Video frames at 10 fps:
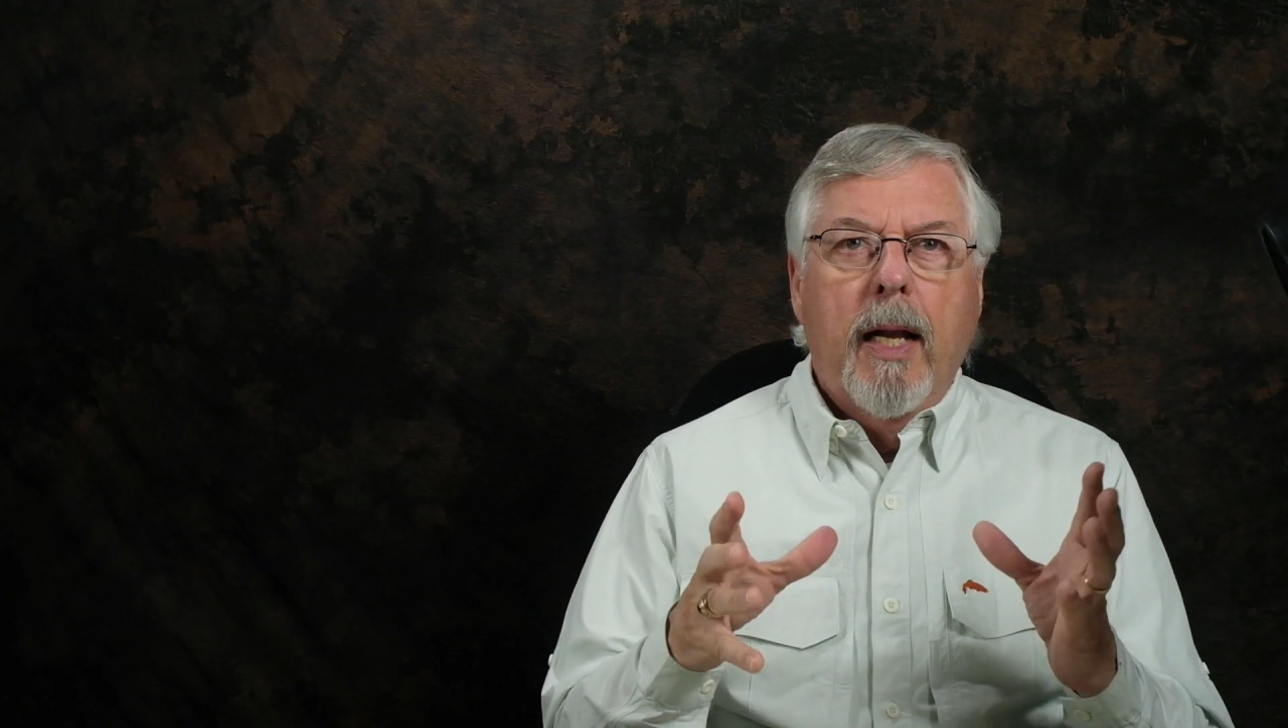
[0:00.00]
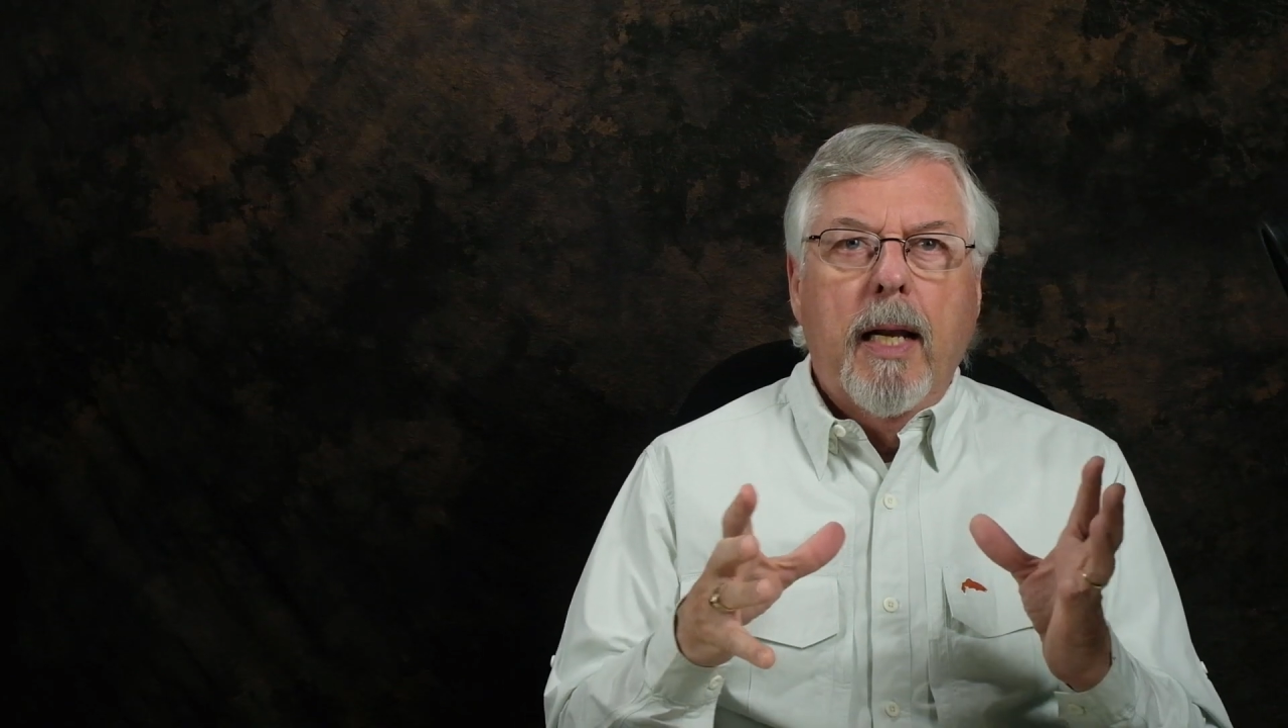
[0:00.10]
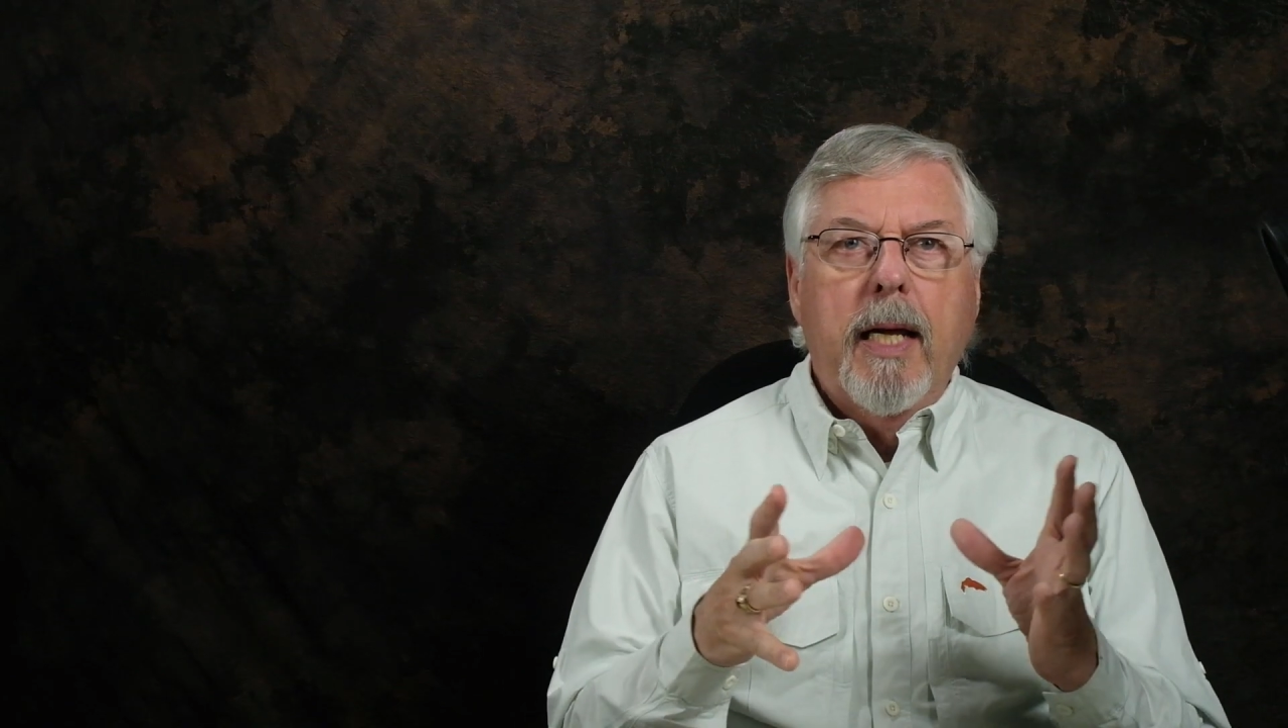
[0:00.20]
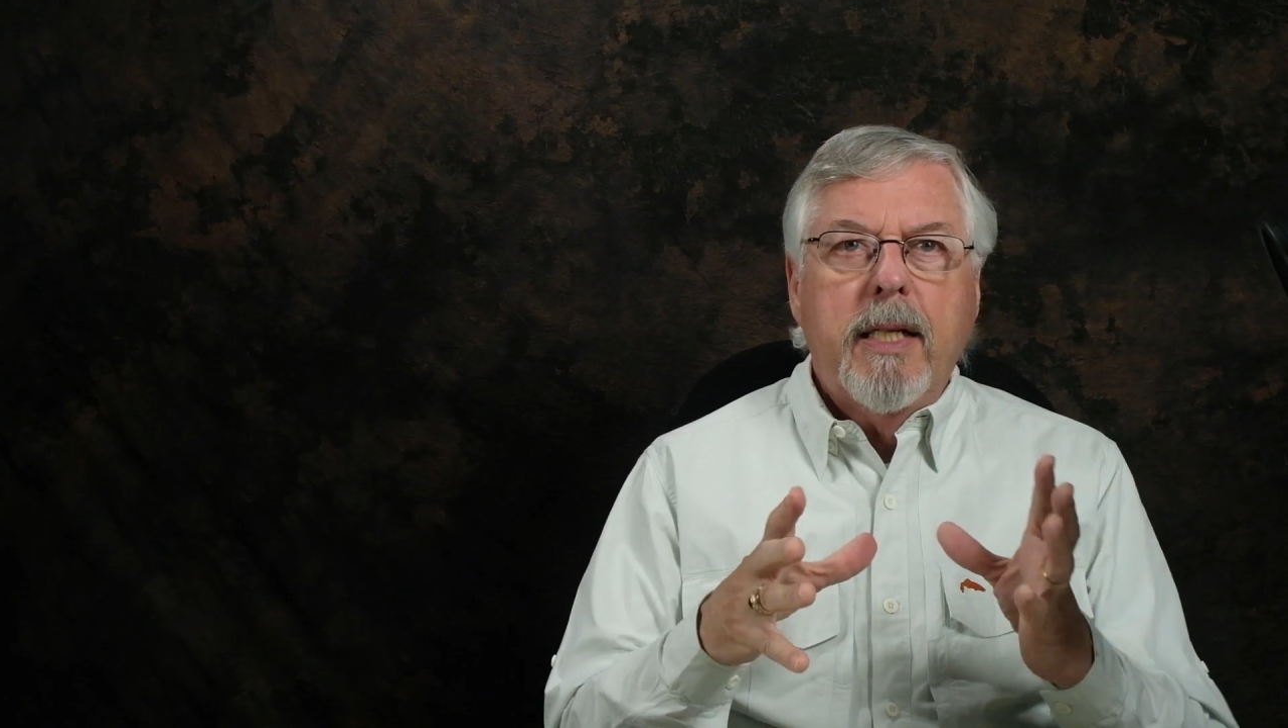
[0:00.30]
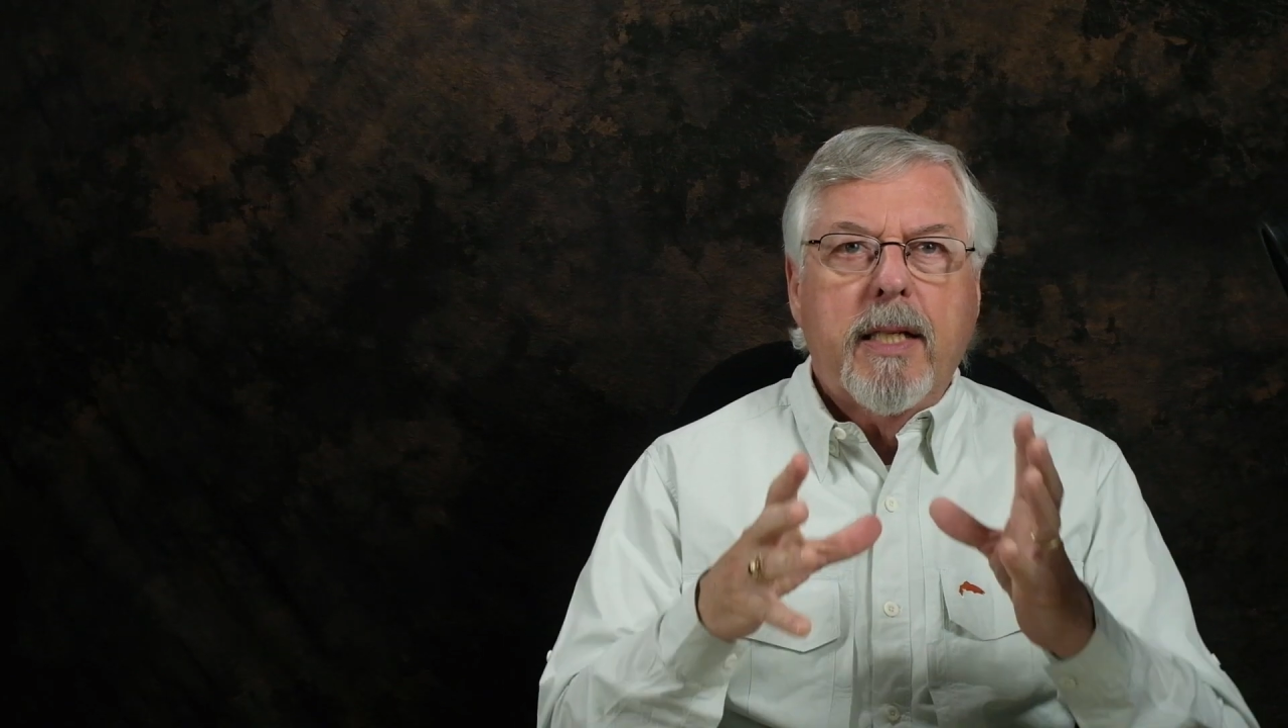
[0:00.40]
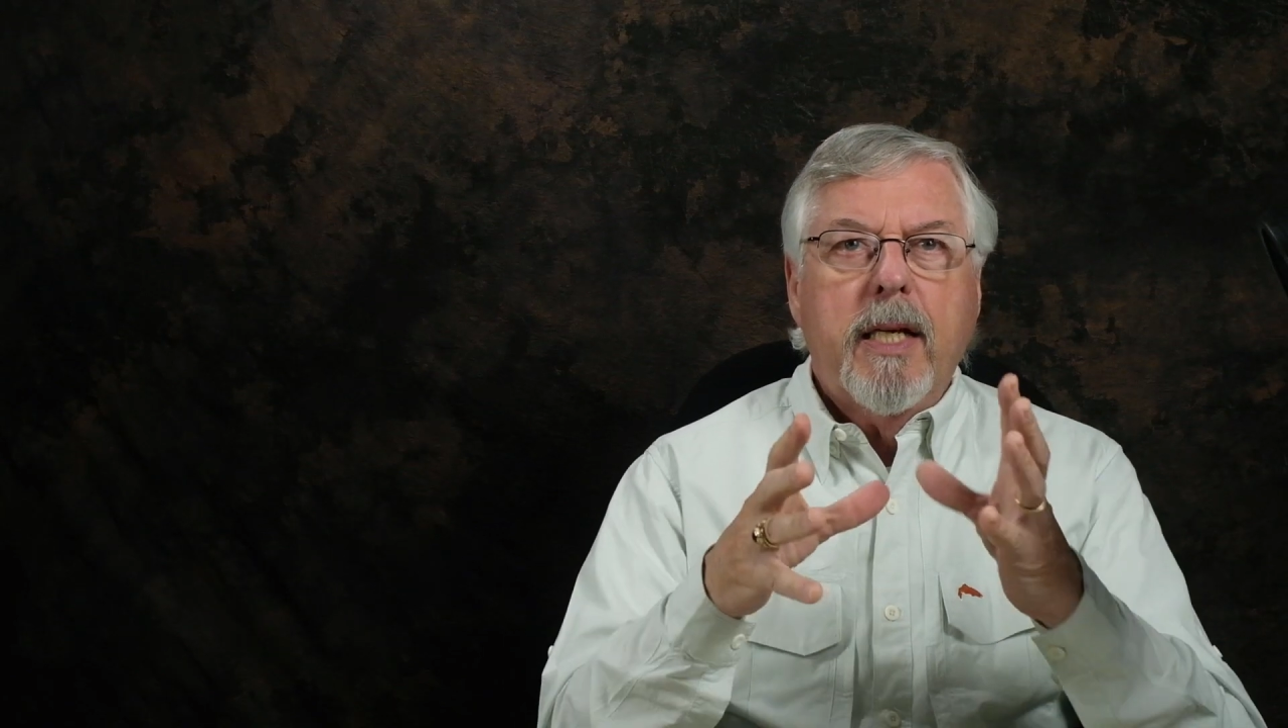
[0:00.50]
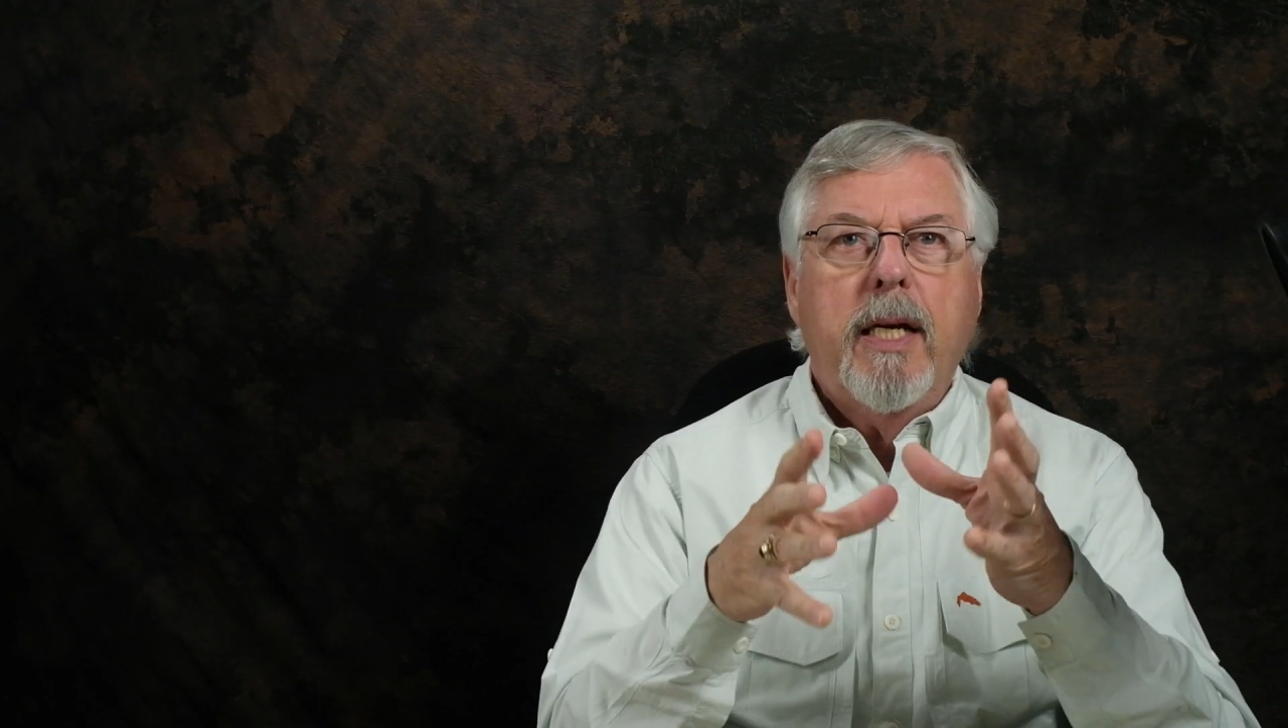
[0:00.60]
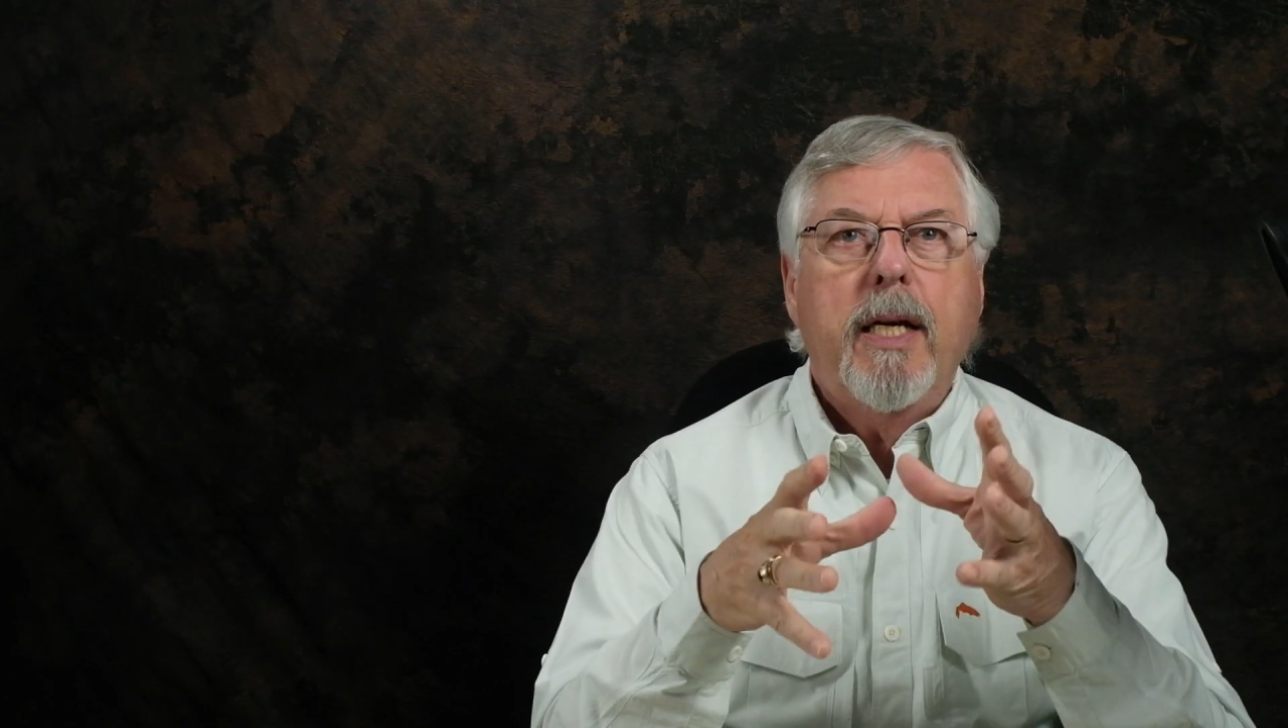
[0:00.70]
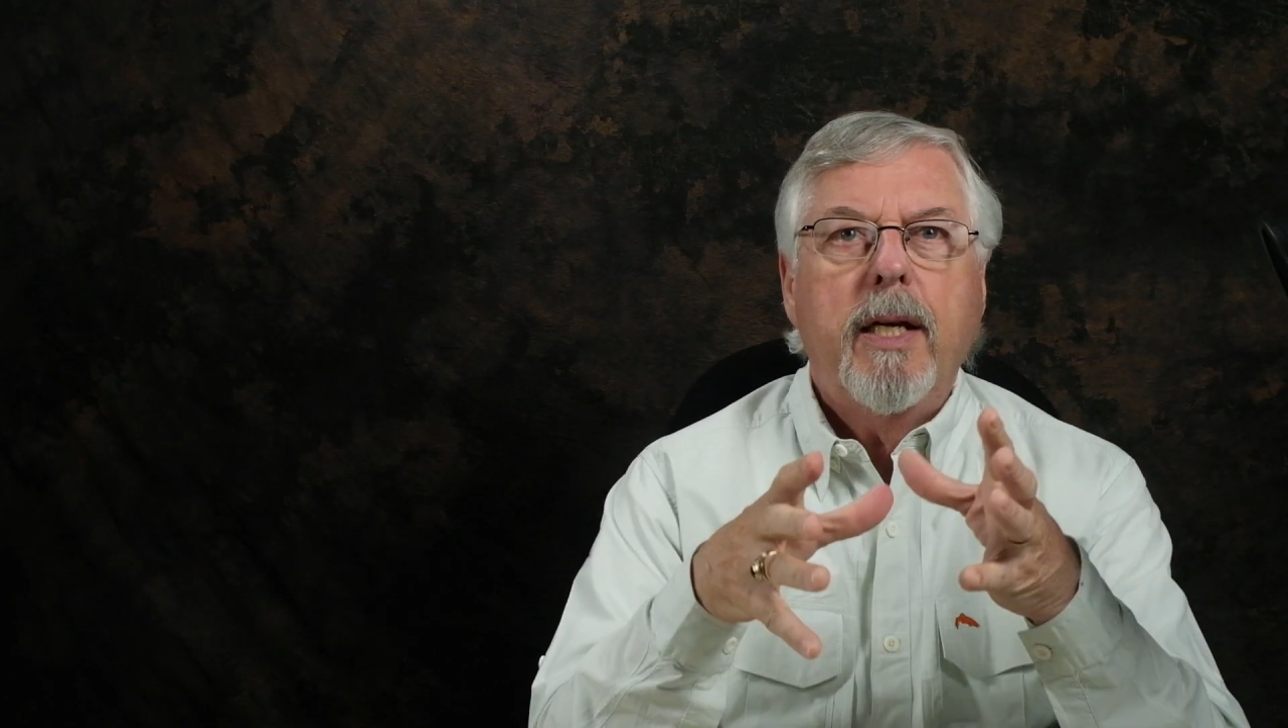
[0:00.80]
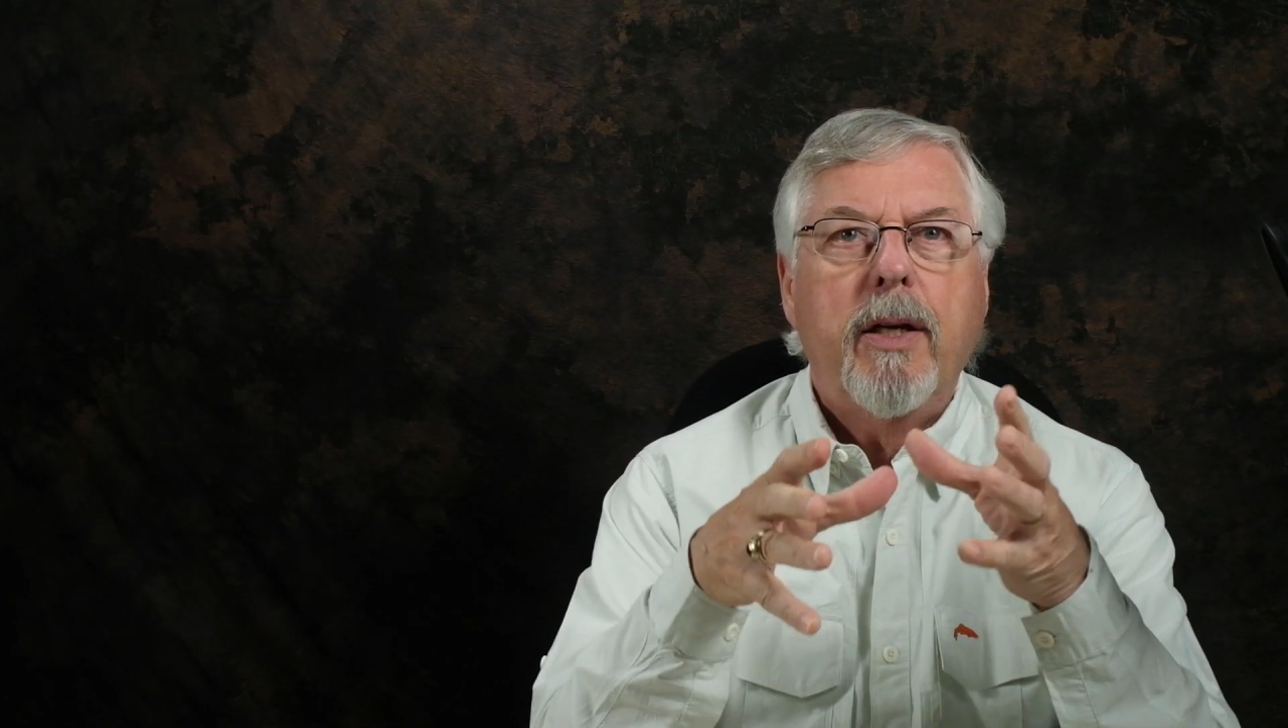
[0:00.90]
let's
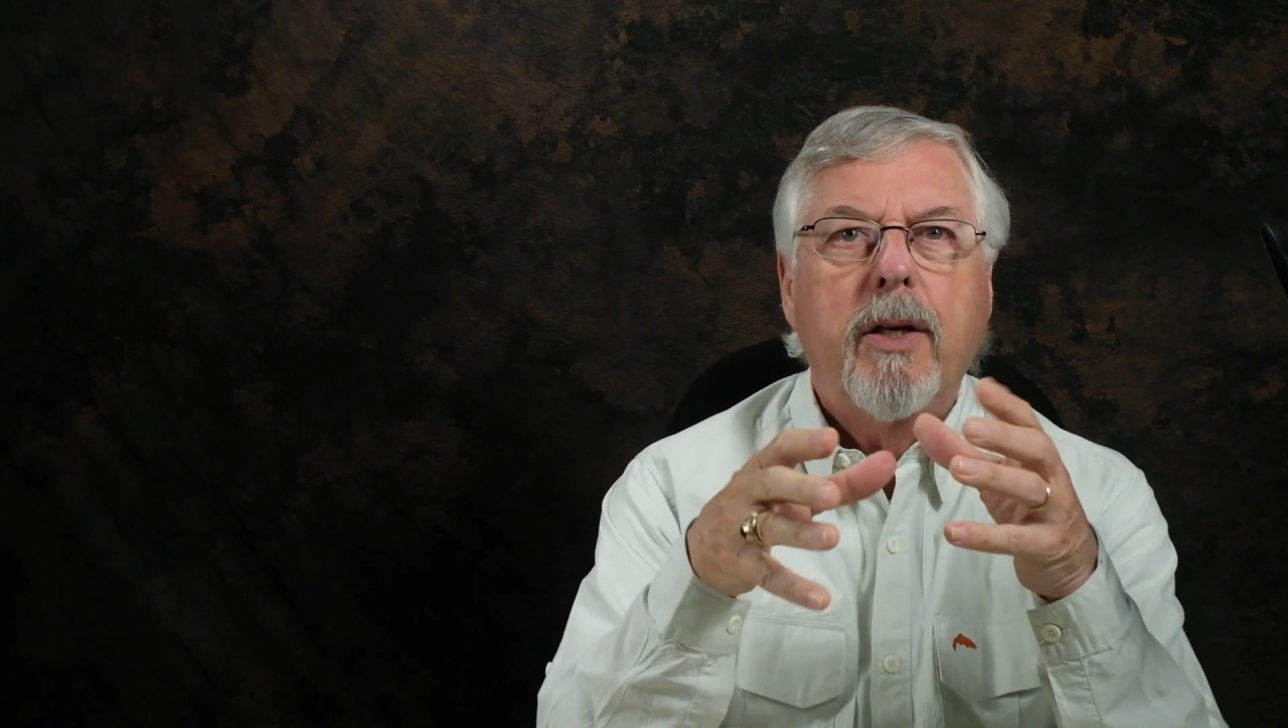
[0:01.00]
say